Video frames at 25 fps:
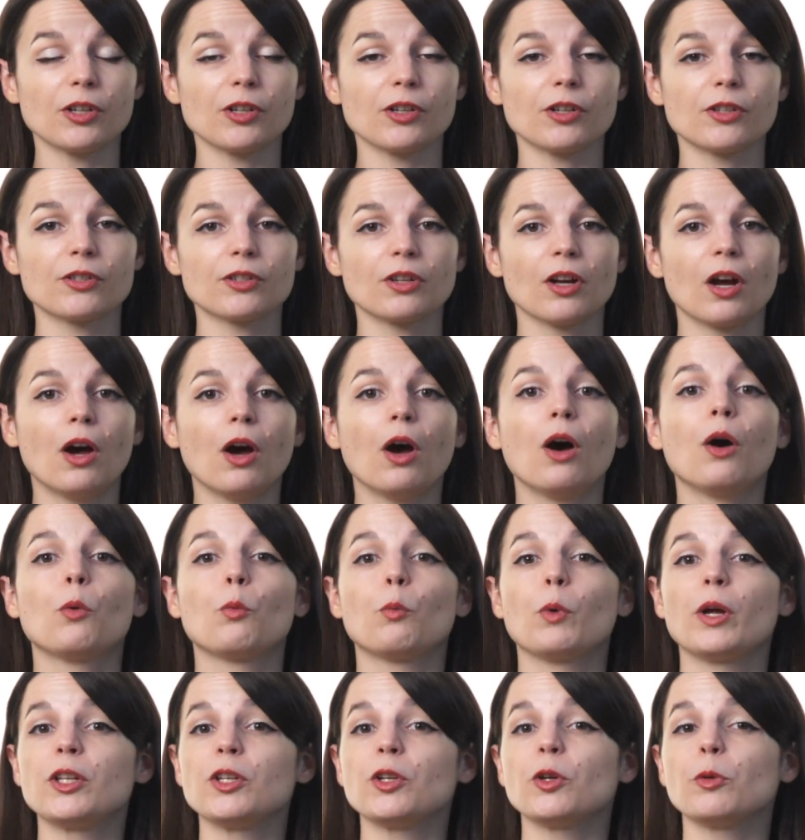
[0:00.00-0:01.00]
learned,
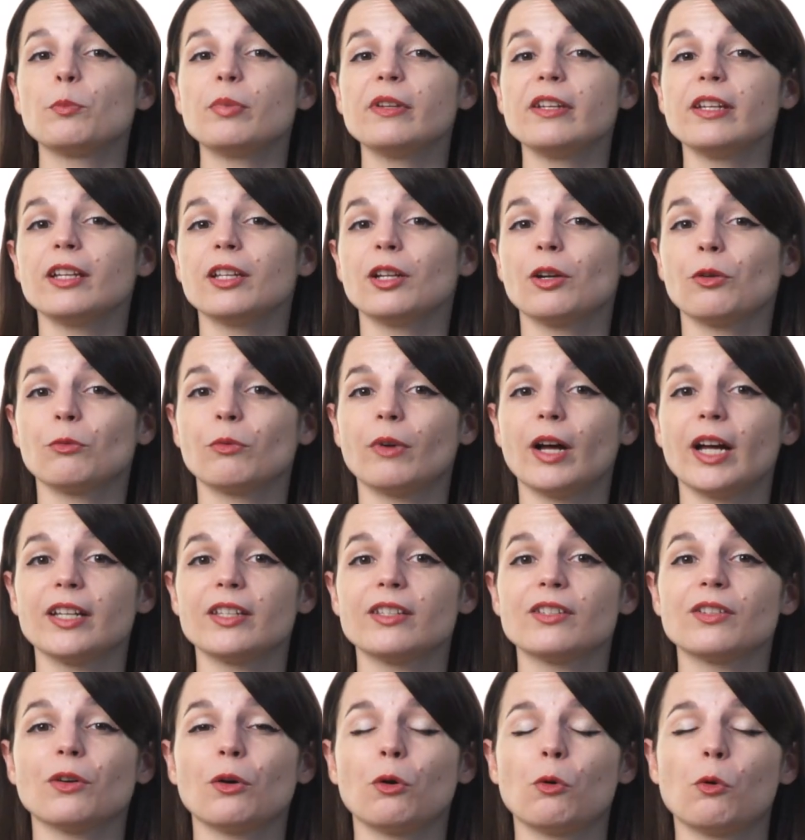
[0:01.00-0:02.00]
when you'll be in a
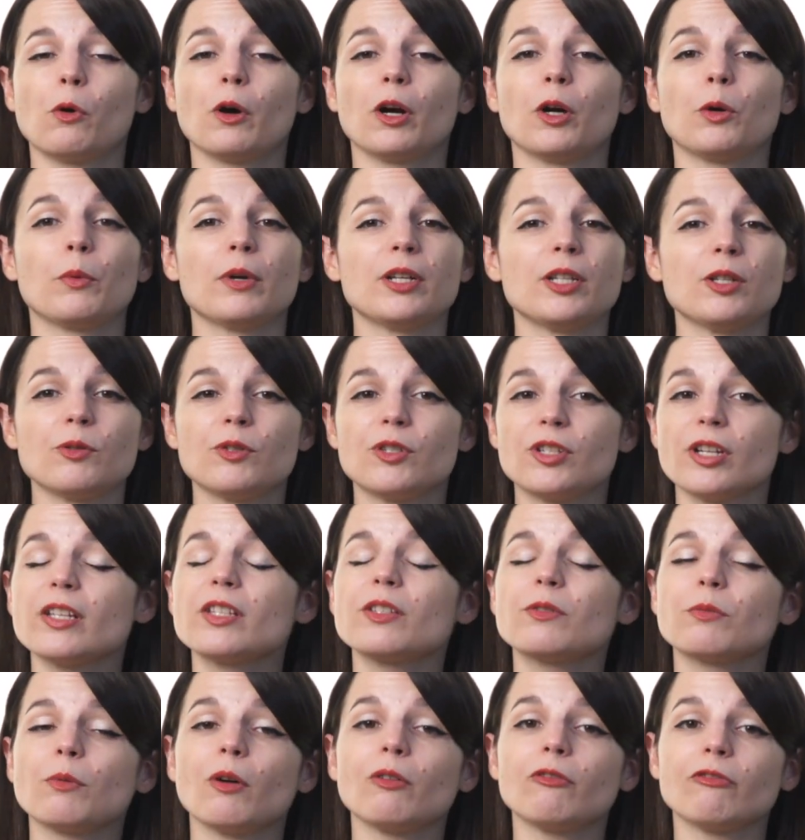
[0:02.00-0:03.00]
rut, or when you
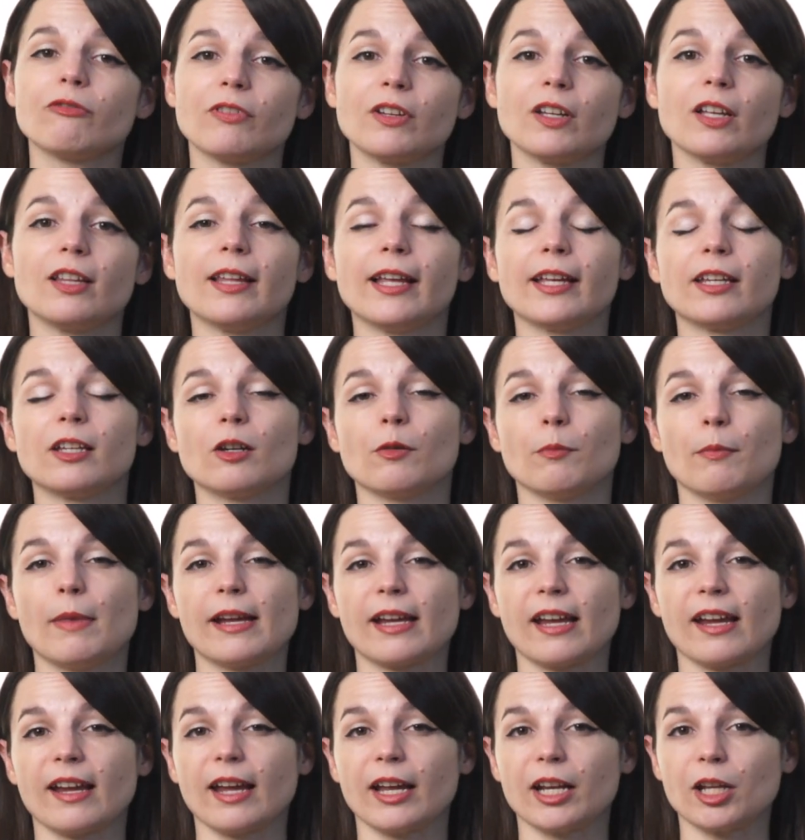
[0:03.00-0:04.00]
just won't feel like you're
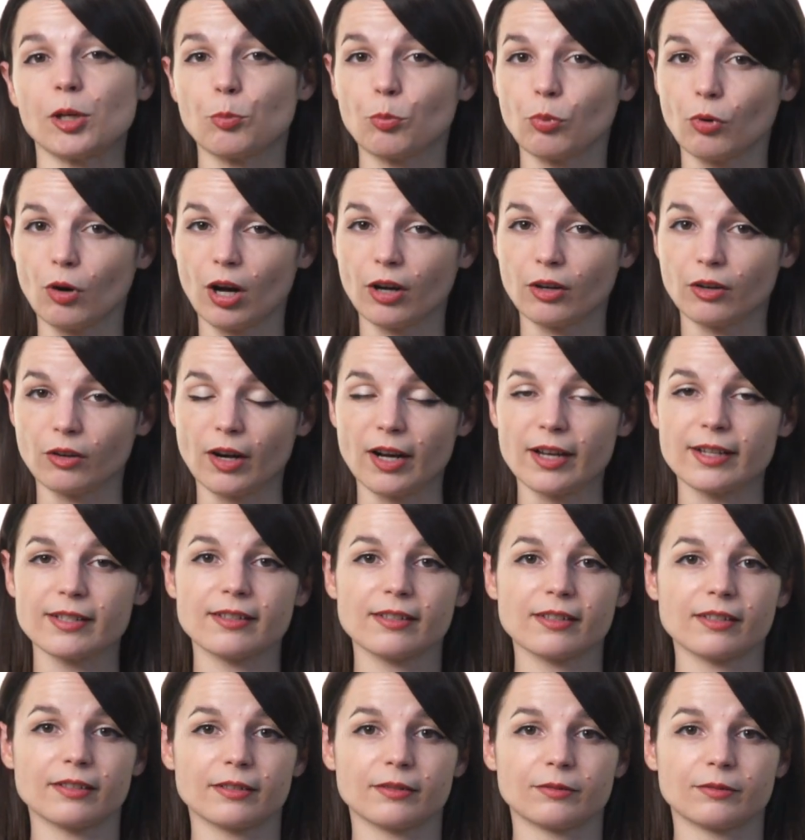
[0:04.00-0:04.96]
making any progress.